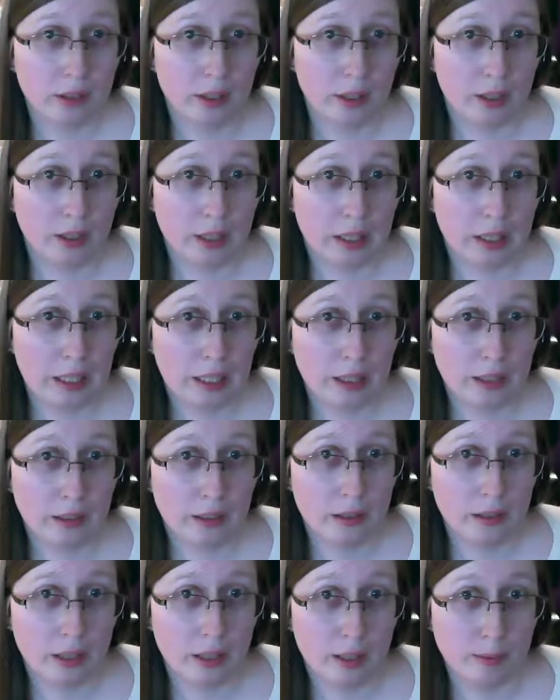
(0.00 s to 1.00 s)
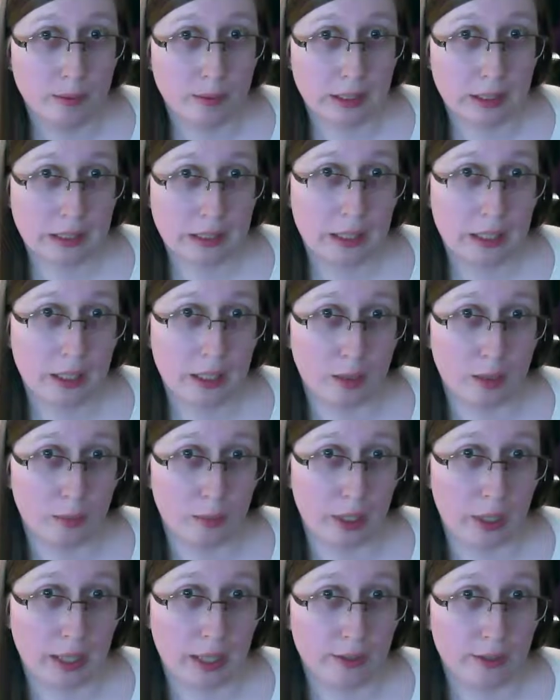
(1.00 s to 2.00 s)
and then I'm gonna take a
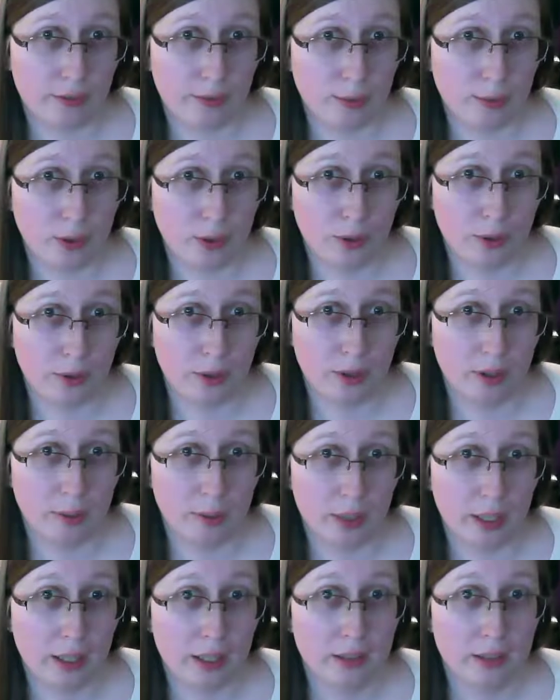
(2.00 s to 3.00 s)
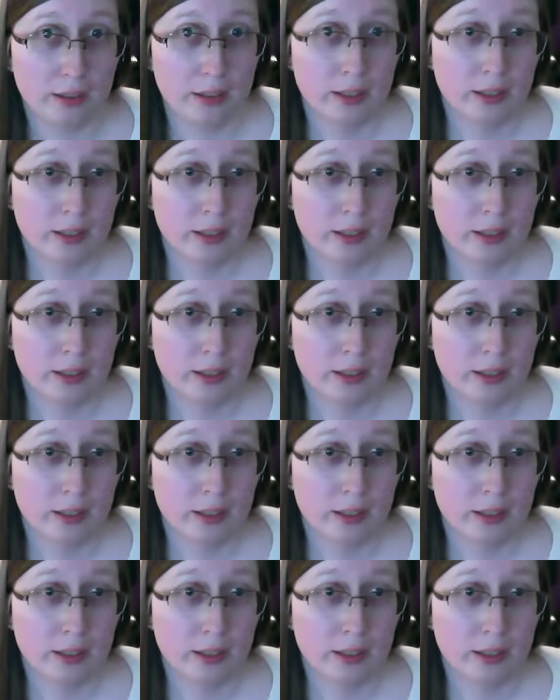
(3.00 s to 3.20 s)
break from Toreba.